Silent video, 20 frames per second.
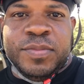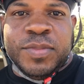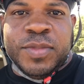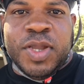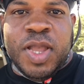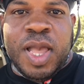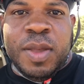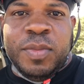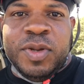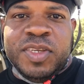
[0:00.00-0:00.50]

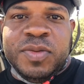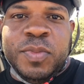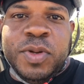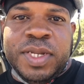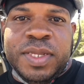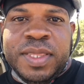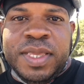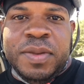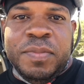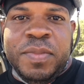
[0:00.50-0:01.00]
How much
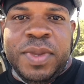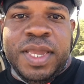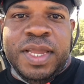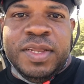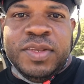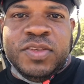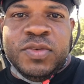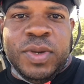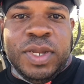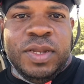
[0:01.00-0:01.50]
money they
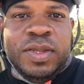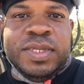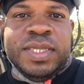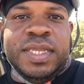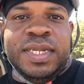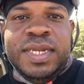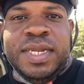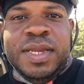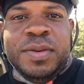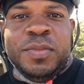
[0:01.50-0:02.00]
made? So I looked
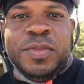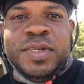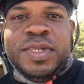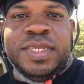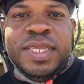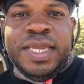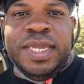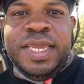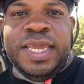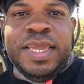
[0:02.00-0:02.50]
at the
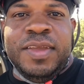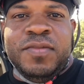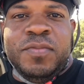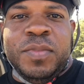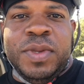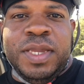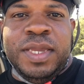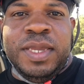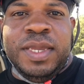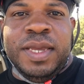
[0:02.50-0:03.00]
numbers they gave
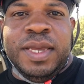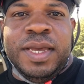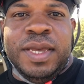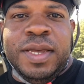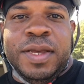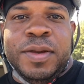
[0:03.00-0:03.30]
me.